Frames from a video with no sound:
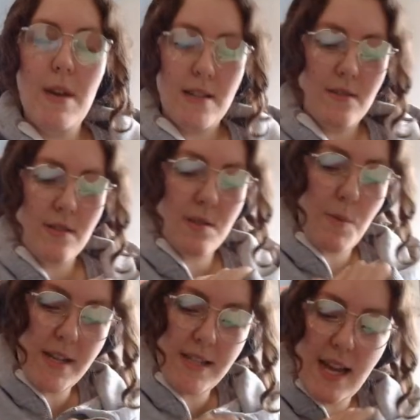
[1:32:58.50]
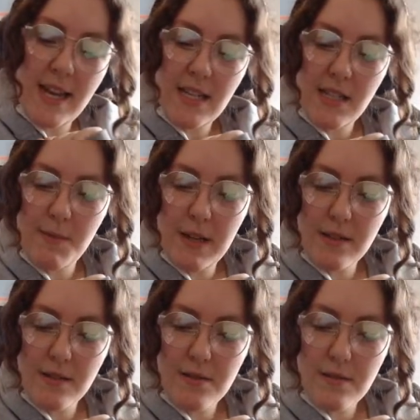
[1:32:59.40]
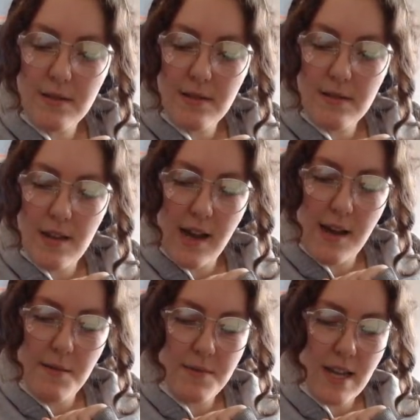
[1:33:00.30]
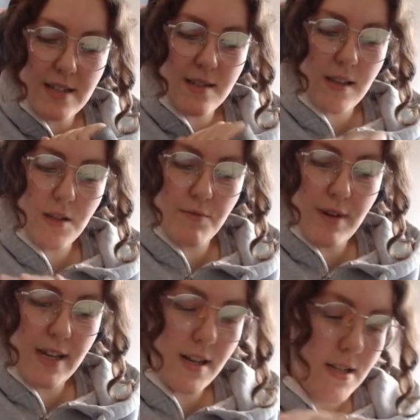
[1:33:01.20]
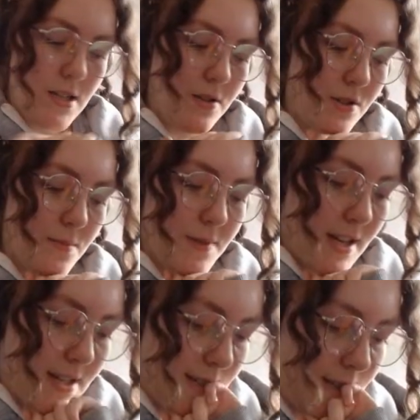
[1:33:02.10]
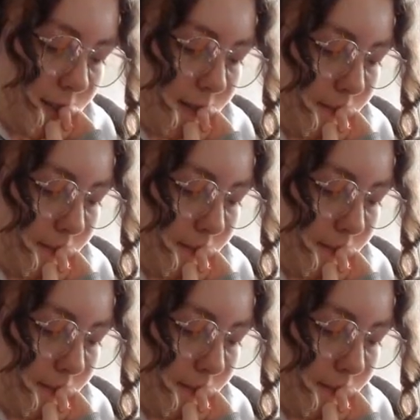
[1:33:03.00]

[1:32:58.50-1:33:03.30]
pixels by 1080 pixels. That's like the regular YouTube size.